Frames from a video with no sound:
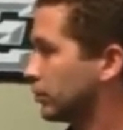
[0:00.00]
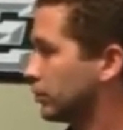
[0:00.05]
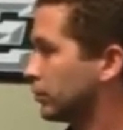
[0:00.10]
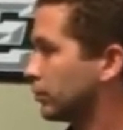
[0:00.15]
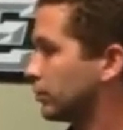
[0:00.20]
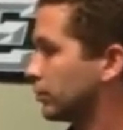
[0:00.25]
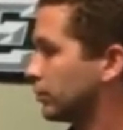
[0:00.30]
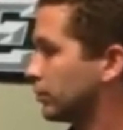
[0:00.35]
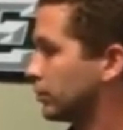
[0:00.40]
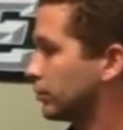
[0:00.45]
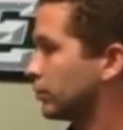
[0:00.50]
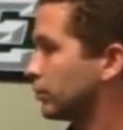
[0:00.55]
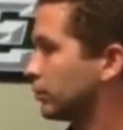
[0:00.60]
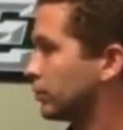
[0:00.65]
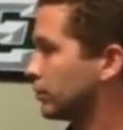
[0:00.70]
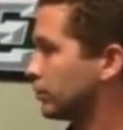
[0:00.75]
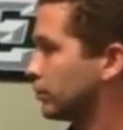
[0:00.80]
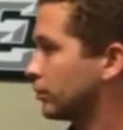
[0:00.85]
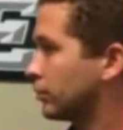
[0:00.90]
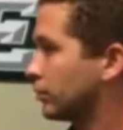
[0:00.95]

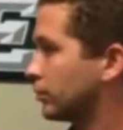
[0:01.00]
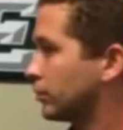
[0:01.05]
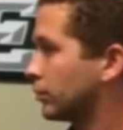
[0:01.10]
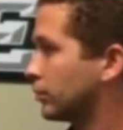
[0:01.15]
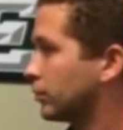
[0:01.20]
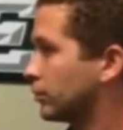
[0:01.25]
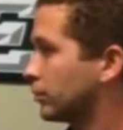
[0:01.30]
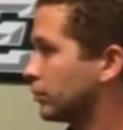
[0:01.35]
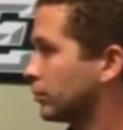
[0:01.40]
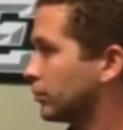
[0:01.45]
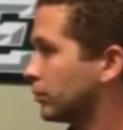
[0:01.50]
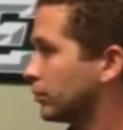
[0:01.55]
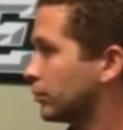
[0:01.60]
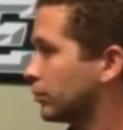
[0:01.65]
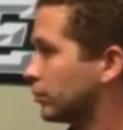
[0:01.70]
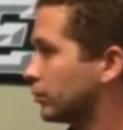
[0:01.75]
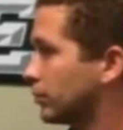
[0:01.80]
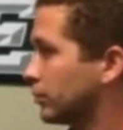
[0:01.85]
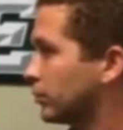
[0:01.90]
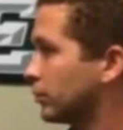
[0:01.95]

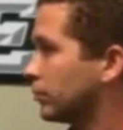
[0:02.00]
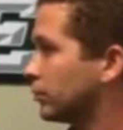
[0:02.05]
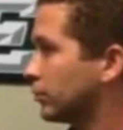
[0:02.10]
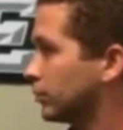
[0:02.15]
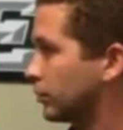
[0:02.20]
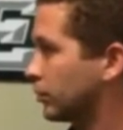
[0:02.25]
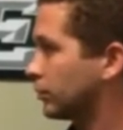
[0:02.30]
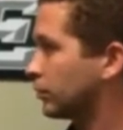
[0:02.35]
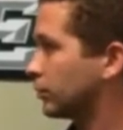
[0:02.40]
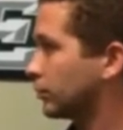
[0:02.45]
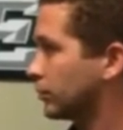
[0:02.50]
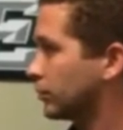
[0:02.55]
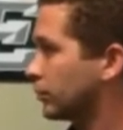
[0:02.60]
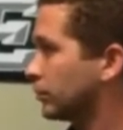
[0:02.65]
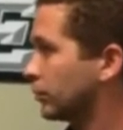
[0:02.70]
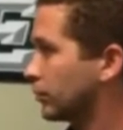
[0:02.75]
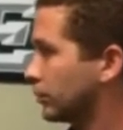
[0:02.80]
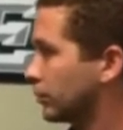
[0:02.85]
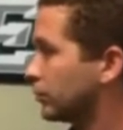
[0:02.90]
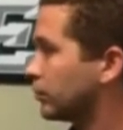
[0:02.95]

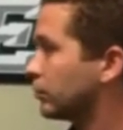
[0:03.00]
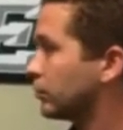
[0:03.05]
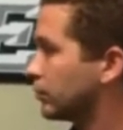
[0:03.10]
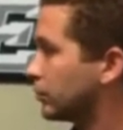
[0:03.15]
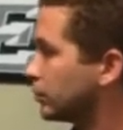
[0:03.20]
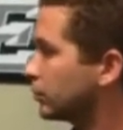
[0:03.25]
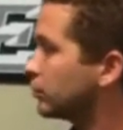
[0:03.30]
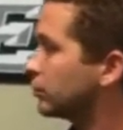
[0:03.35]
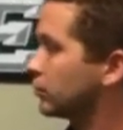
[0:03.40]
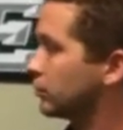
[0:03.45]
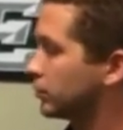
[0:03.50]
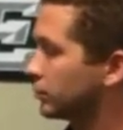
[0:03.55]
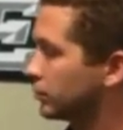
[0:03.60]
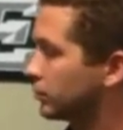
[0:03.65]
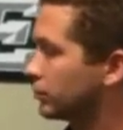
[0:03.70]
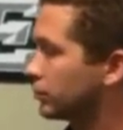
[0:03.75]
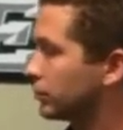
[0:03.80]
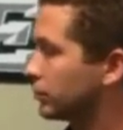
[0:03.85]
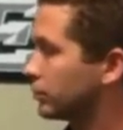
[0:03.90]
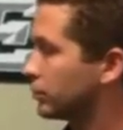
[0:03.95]

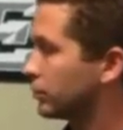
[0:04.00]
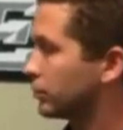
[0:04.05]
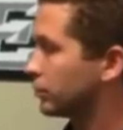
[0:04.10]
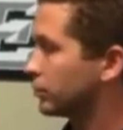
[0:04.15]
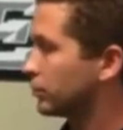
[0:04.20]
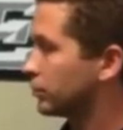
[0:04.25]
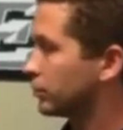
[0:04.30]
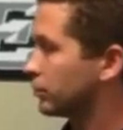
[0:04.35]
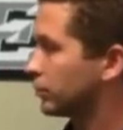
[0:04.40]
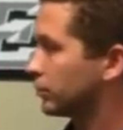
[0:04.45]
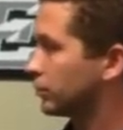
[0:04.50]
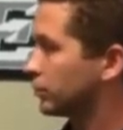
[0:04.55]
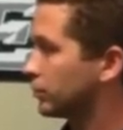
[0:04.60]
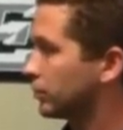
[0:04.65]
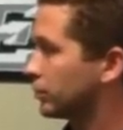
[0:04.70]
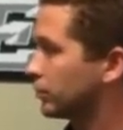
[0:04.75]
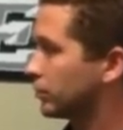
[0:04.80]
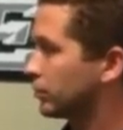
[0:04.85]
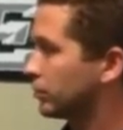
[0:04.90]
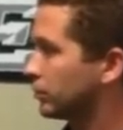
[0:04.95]

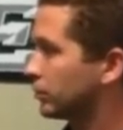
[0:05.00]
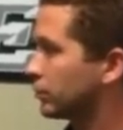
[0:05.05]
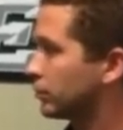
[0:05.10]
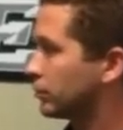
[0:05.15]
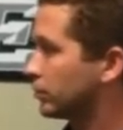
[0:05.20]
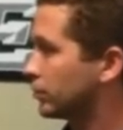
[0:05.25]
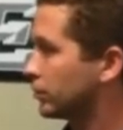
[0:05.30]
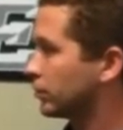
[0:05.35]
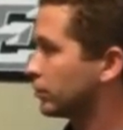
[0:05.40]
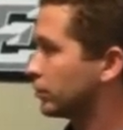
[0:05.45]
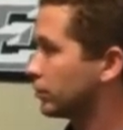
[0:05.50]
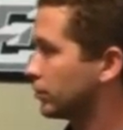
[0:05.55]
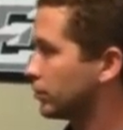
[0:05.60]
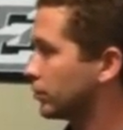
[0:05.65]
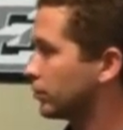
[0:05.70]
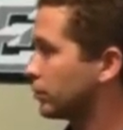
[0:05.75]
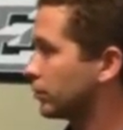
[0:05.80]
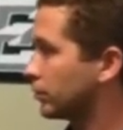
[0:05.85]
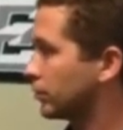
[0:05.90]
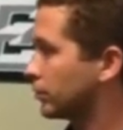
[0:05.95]

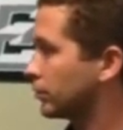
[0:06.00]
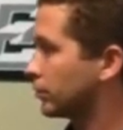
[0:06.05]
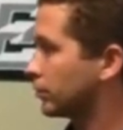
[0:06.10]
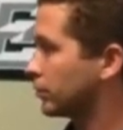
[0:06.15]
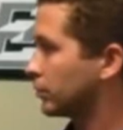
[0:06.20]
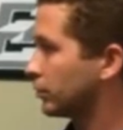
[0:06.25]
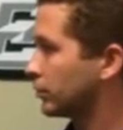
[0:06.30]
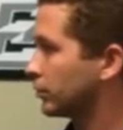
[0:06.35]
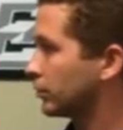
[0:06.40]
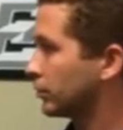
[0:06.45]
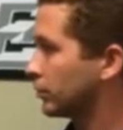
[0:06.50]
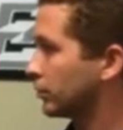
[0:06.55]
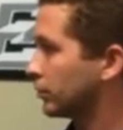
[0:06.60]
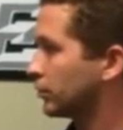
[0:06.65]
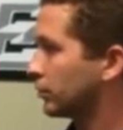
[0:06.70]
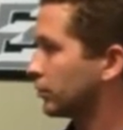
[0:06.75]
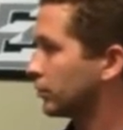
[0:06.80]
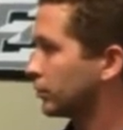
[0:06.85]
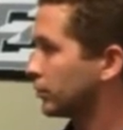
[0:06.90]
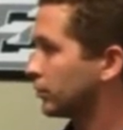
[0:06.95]

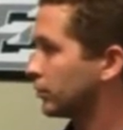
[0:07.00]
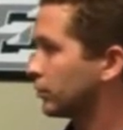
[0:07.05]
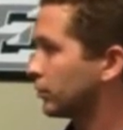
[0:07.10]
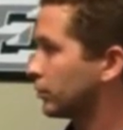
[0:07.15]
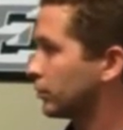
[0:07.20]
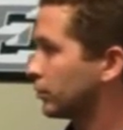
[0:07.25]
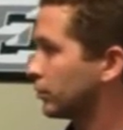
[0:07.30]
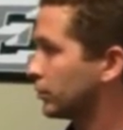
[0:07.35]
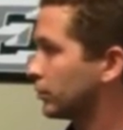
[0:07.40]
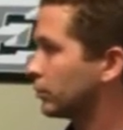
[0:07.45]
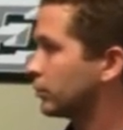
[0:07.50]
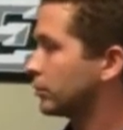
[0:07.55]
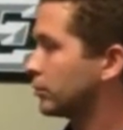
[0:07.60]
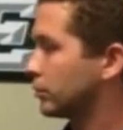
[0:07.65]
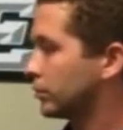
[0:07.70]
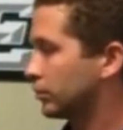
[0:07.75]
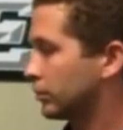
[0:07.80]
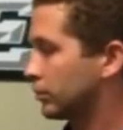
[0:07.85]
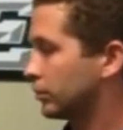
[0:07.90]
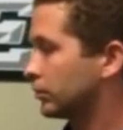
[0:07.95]
The person shown says nothing.